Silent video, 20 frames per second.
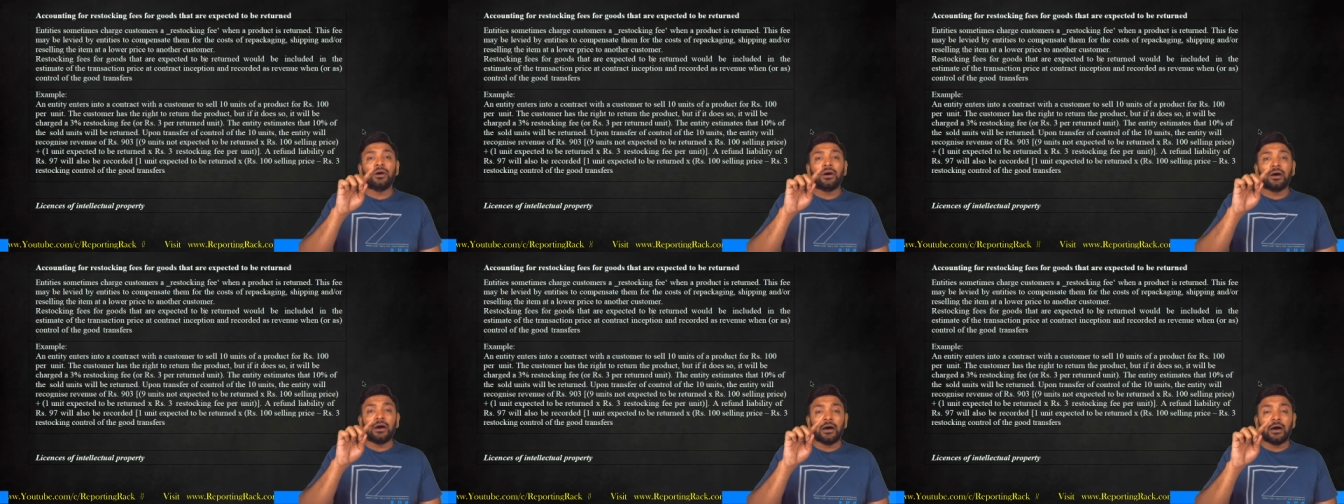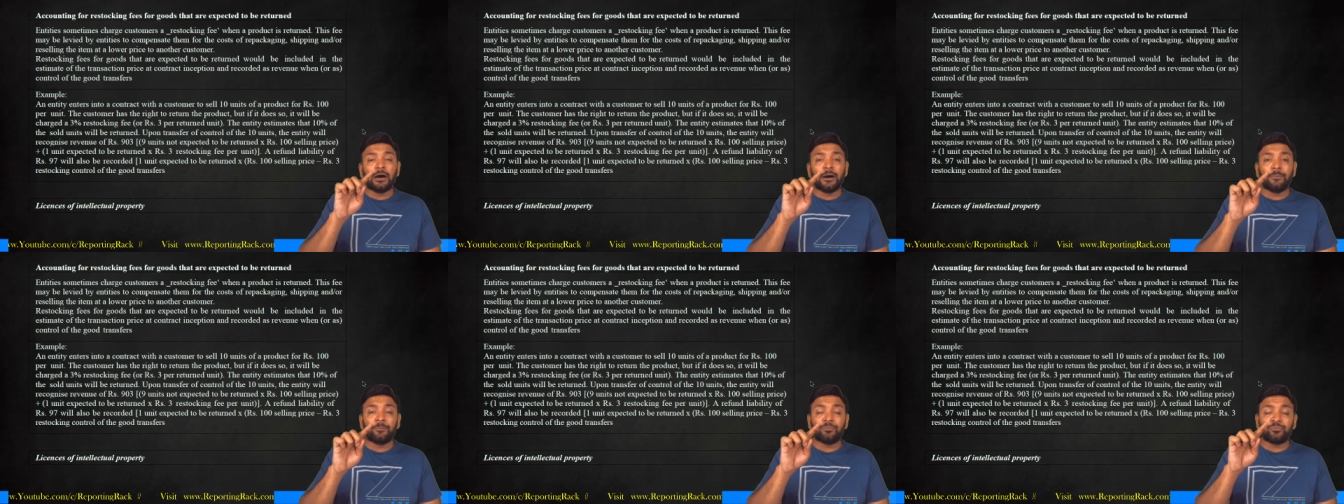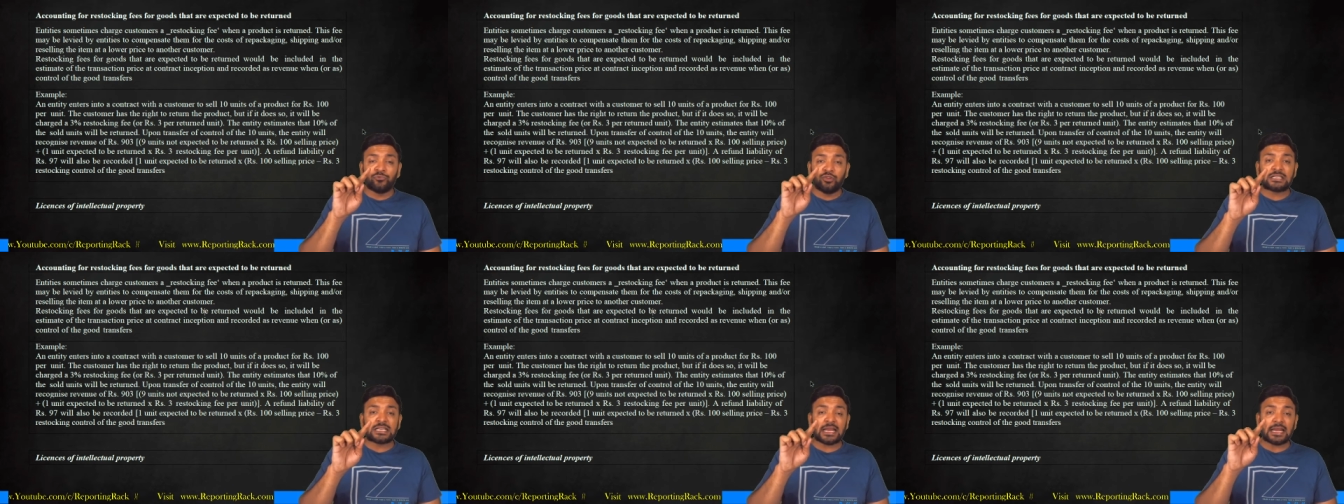uh,
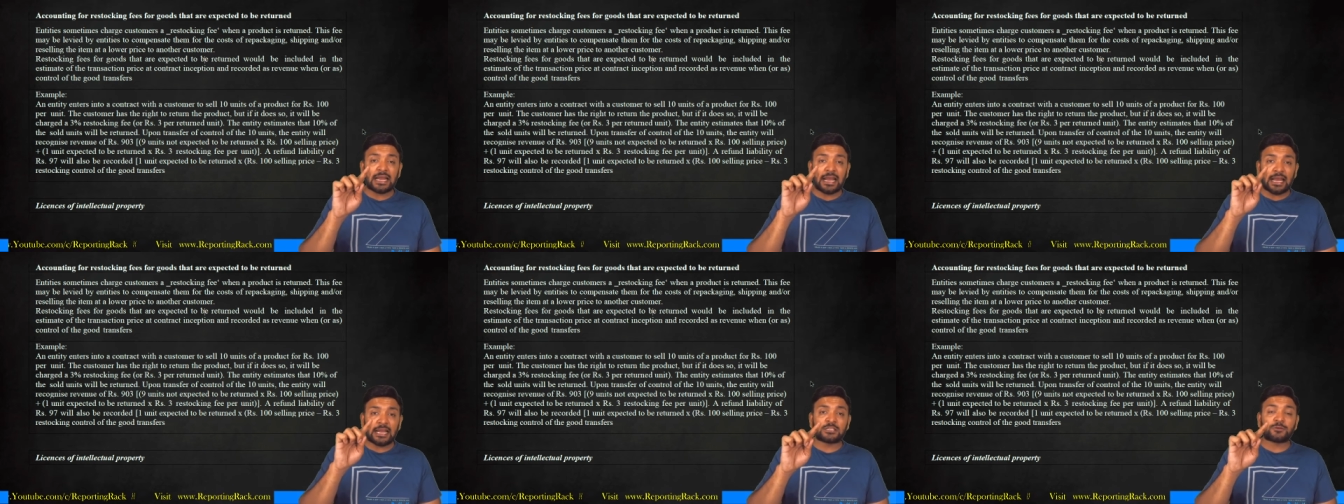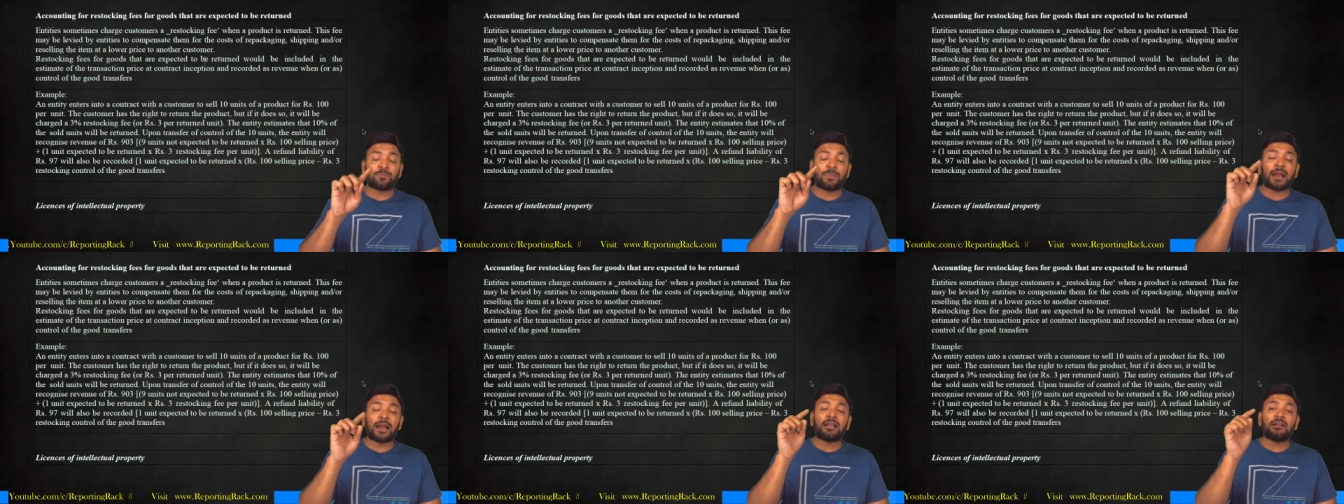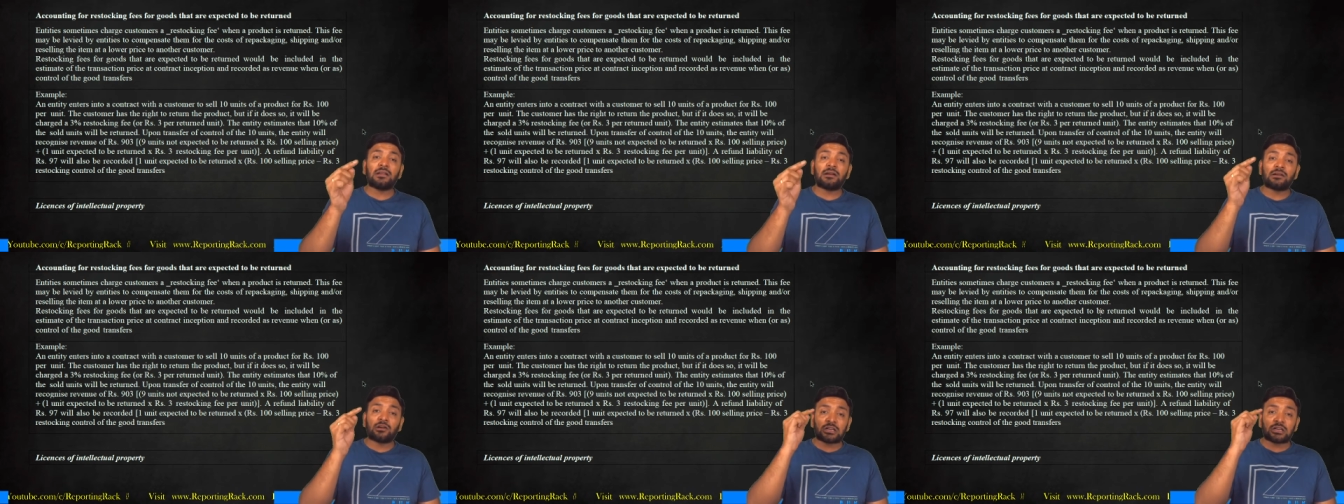which I expect
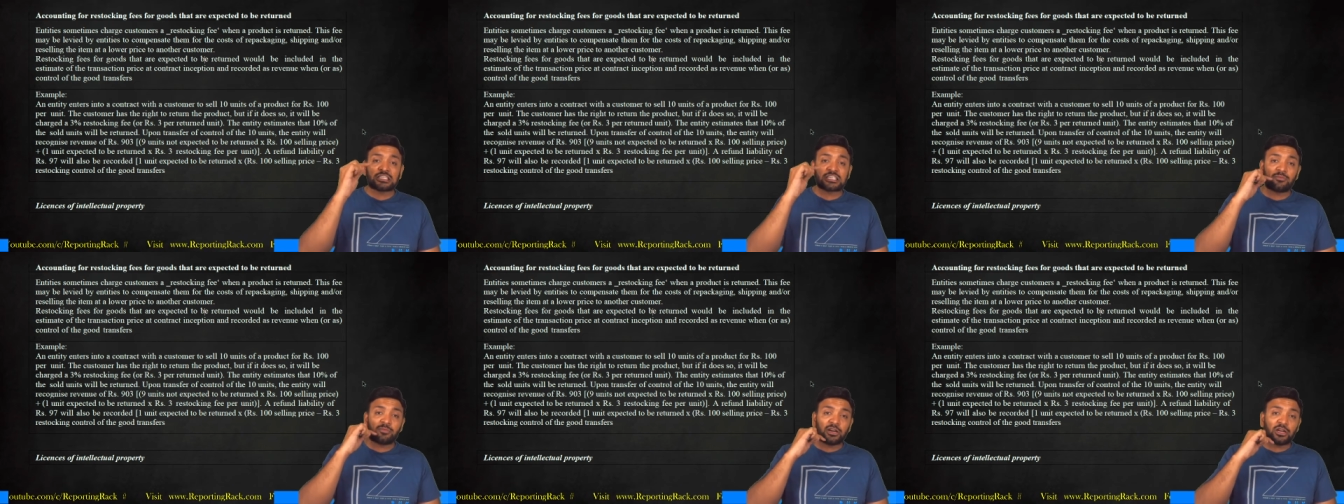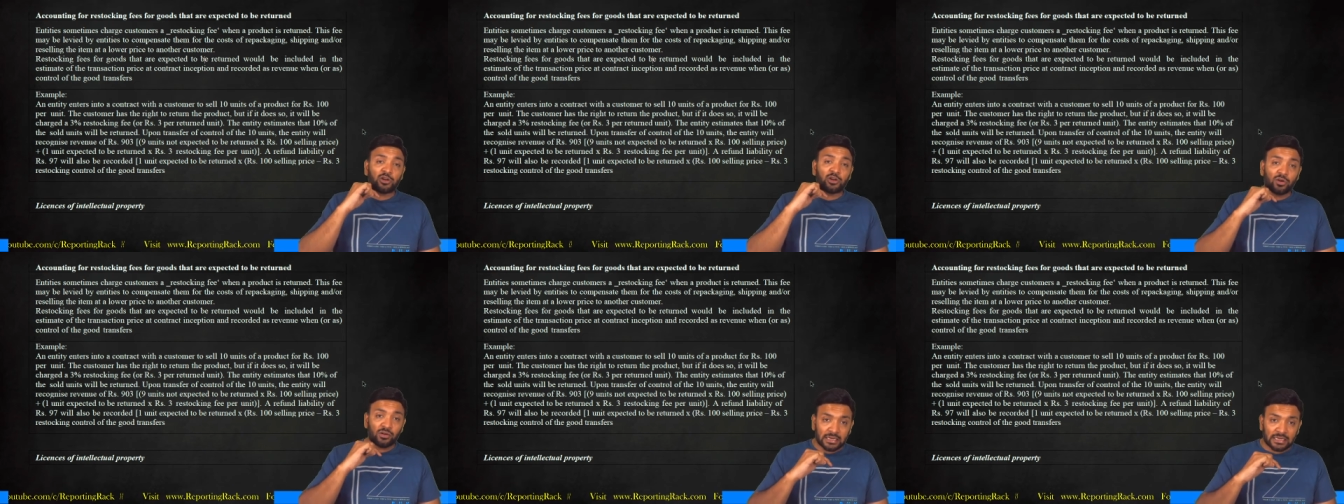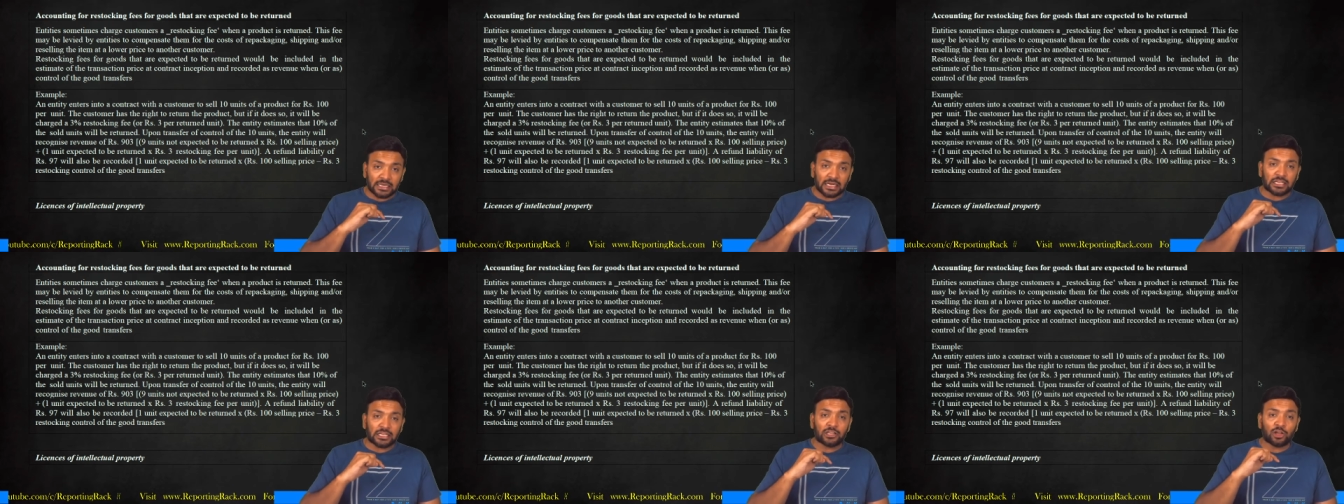the customer to
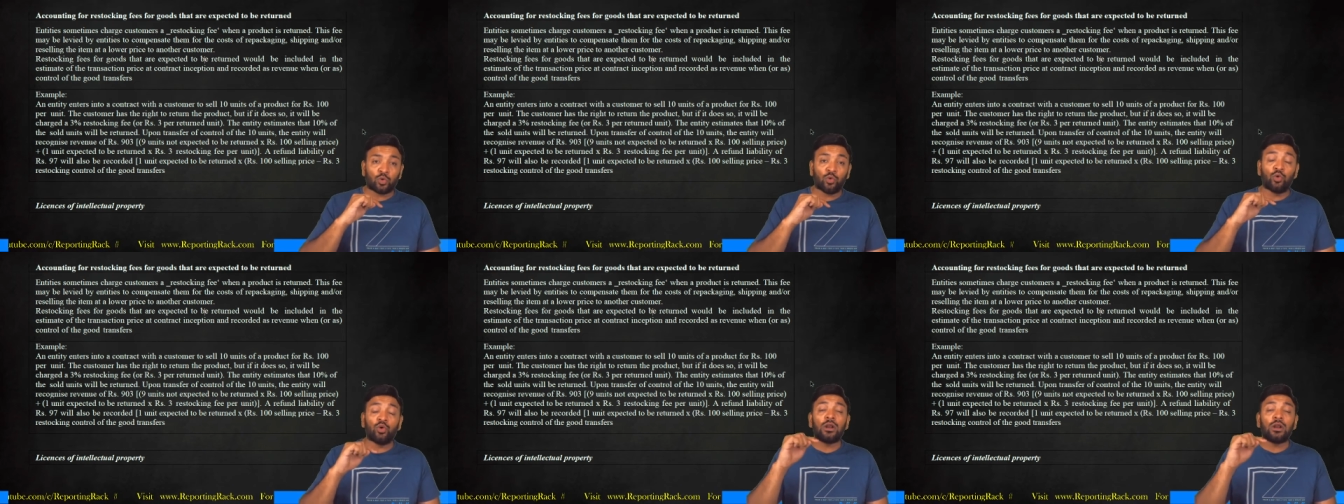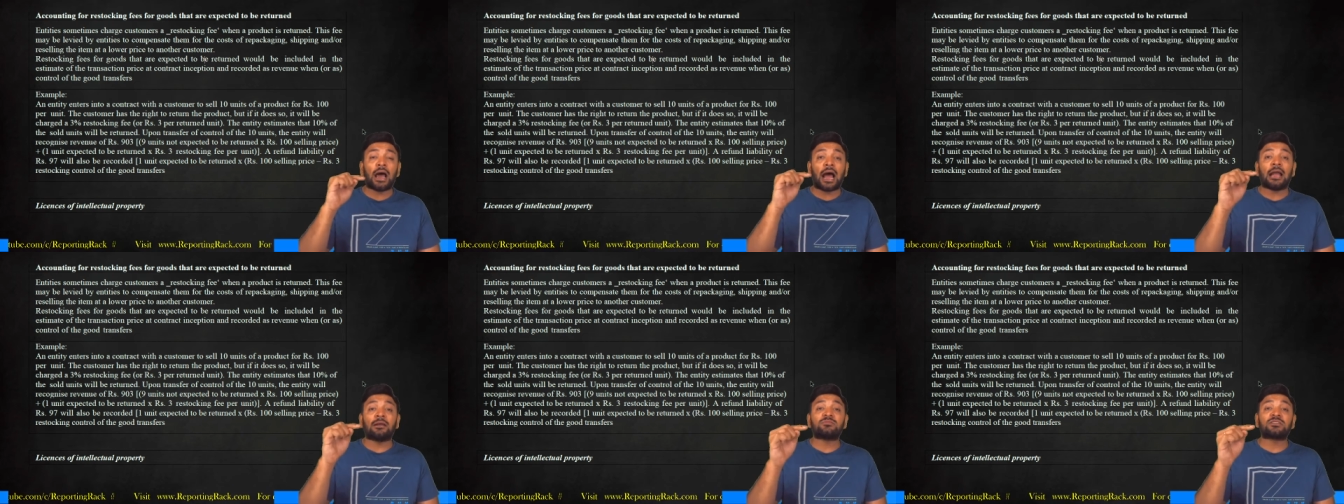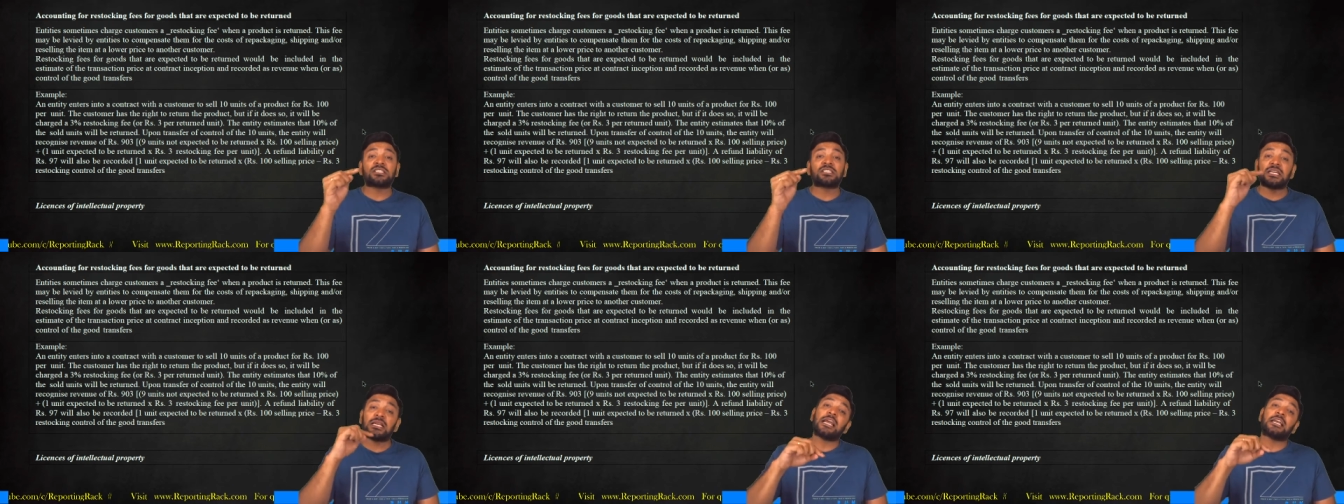return the good, I am
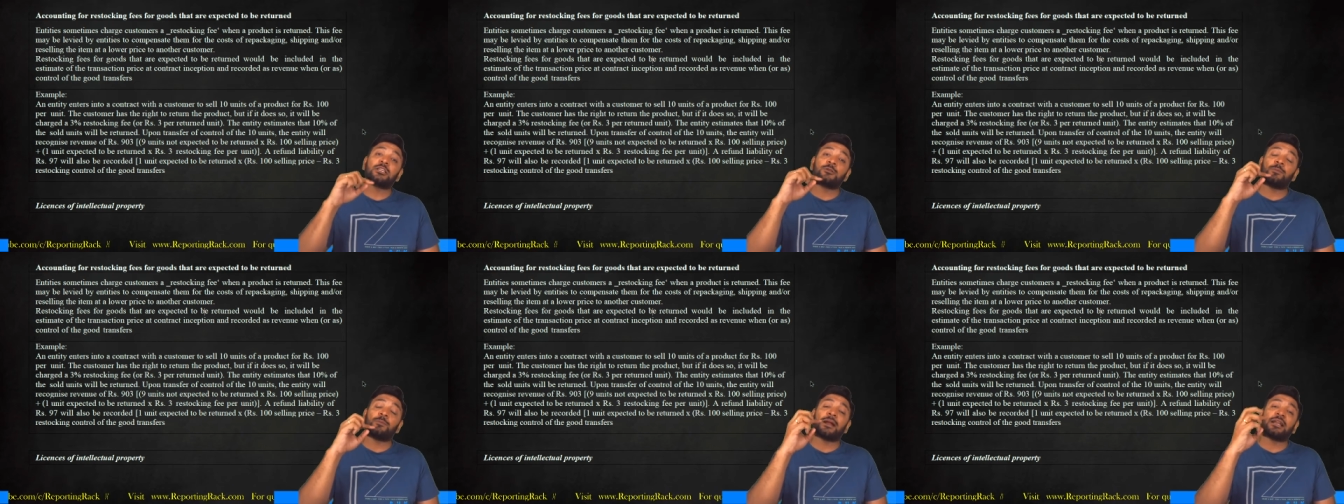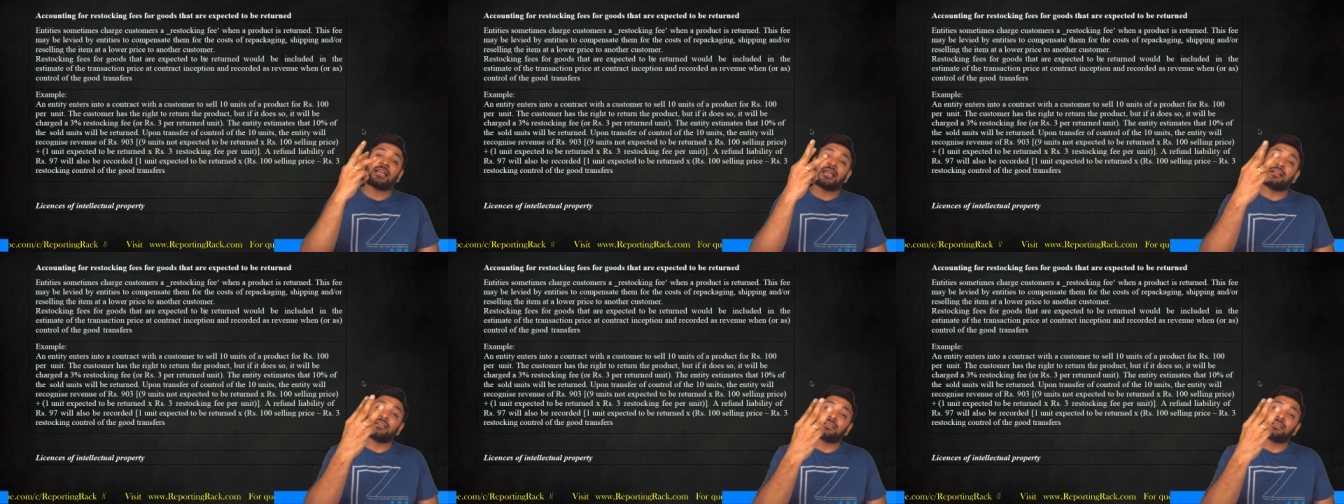still expecting